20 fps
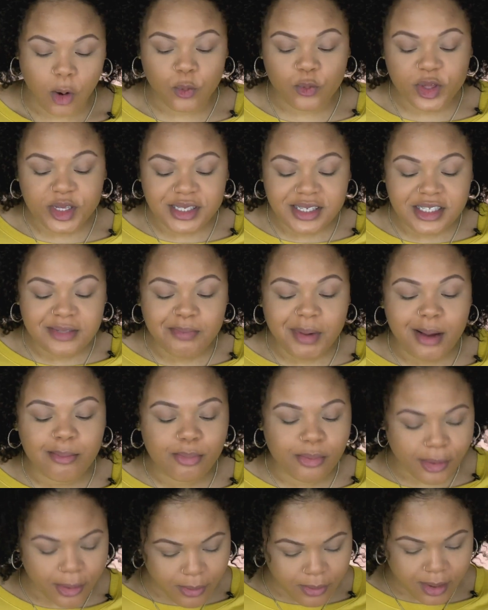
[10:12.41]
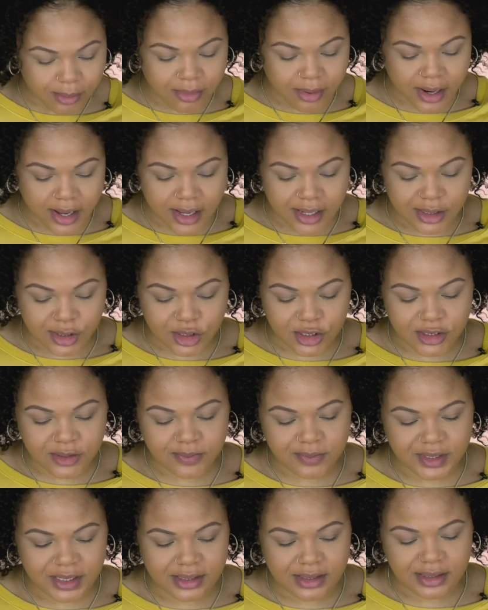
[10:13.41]
Oh, this is my broke brush.
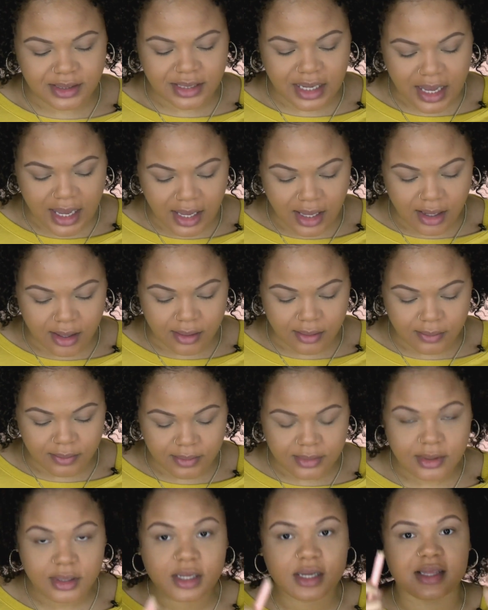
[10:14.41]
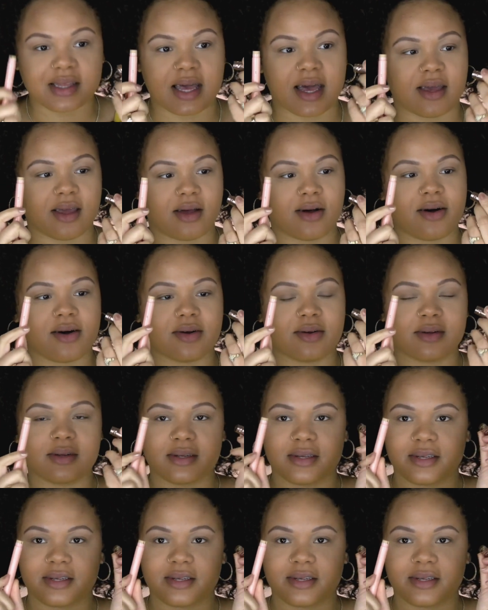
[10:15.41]
Damn, look at that, y'all.